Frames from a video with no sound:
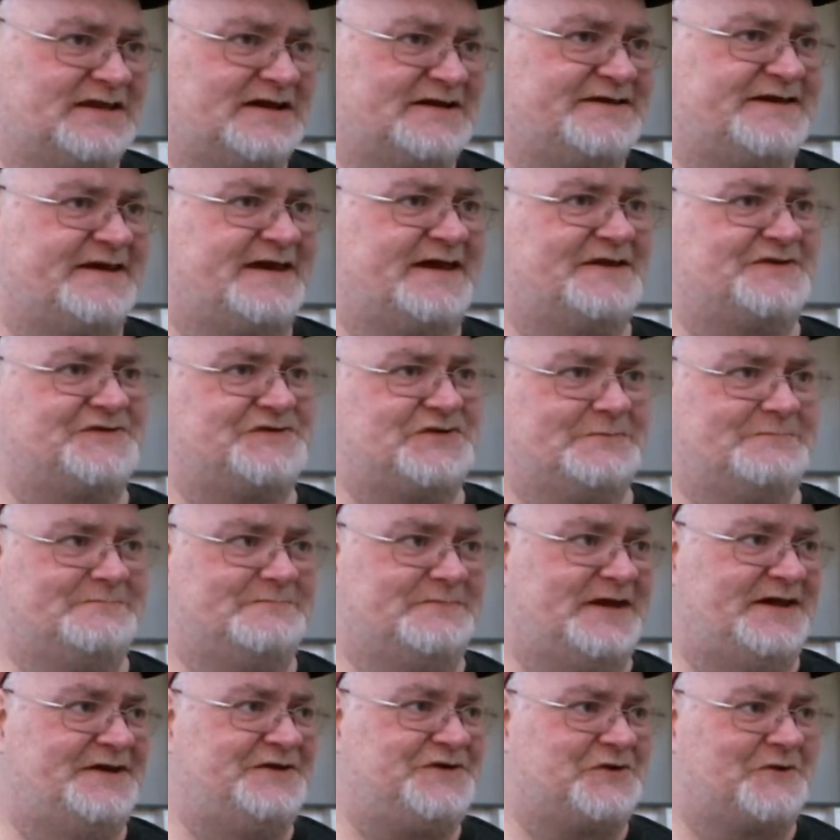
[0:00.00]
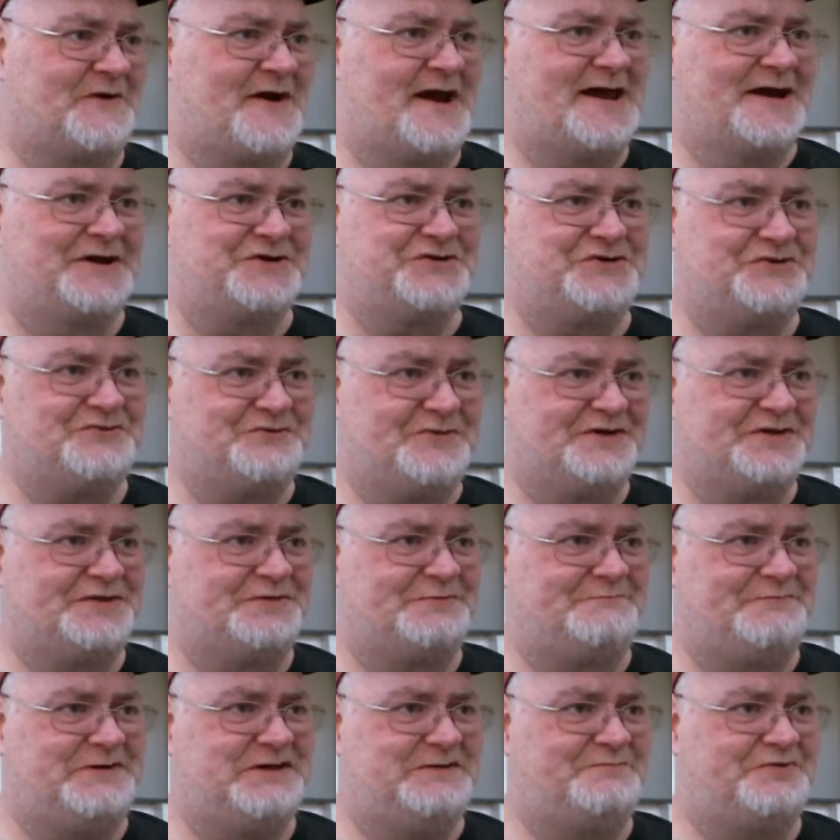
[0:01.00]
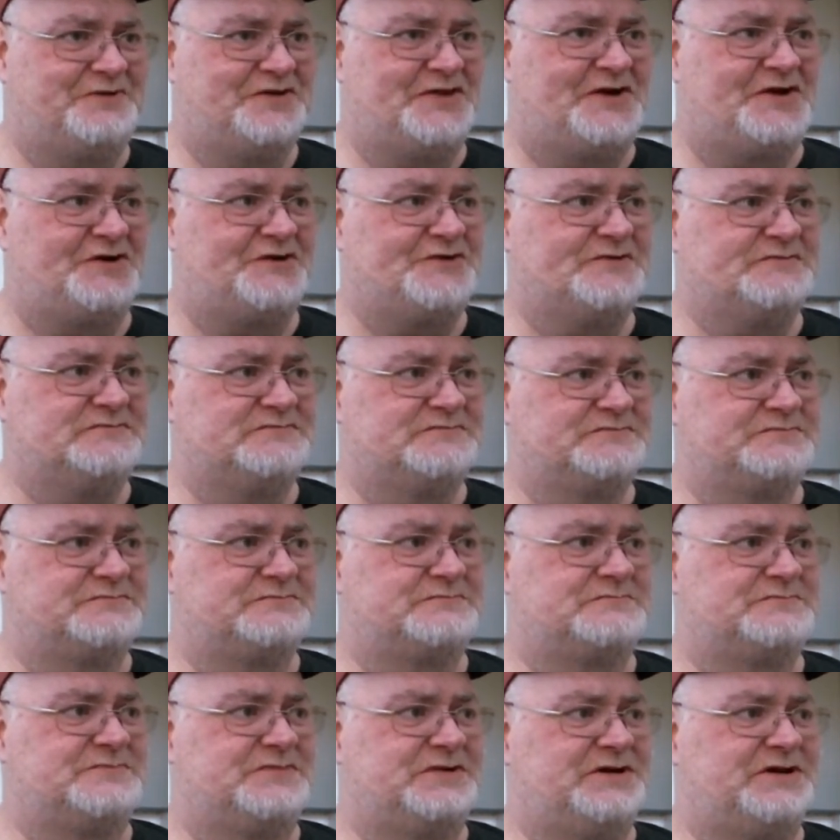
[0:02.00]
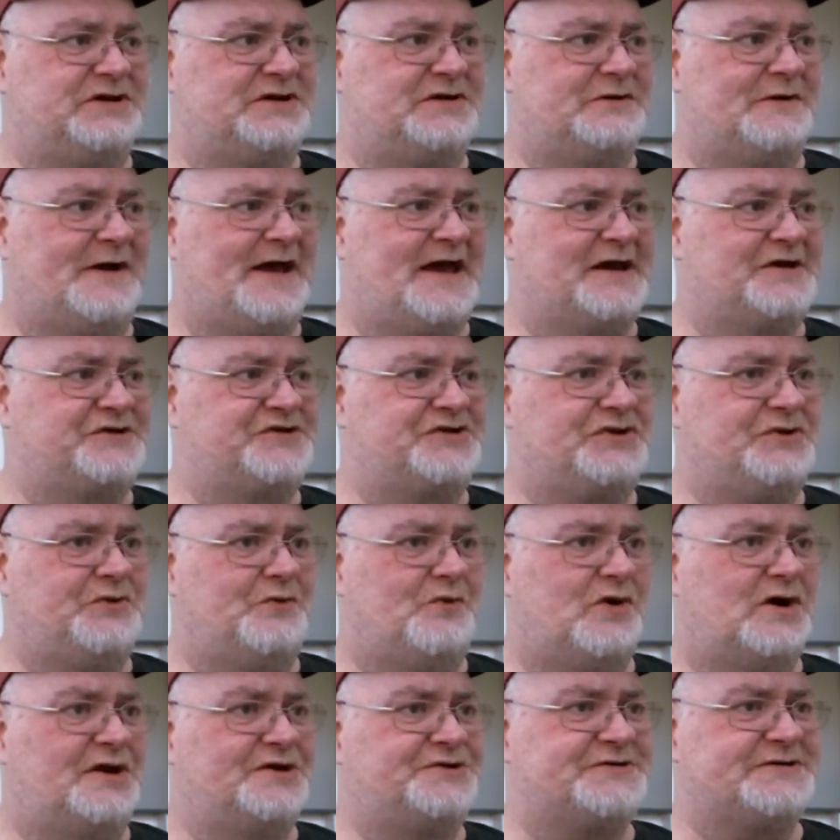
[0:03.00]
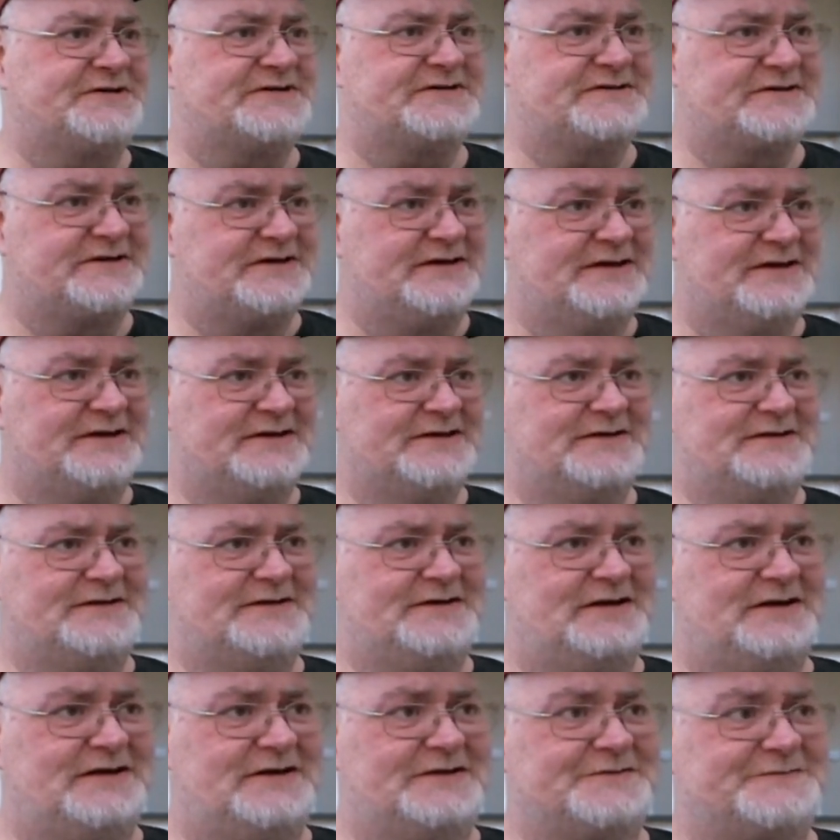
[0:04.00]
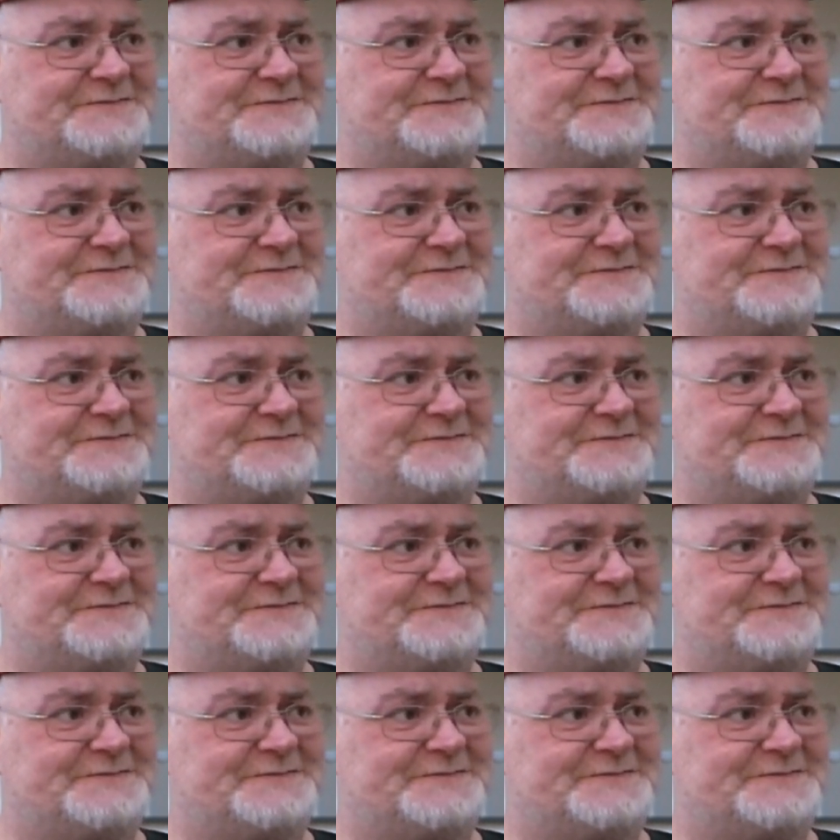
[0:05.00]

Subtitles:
like to get some interaction with people that are, actually watching, and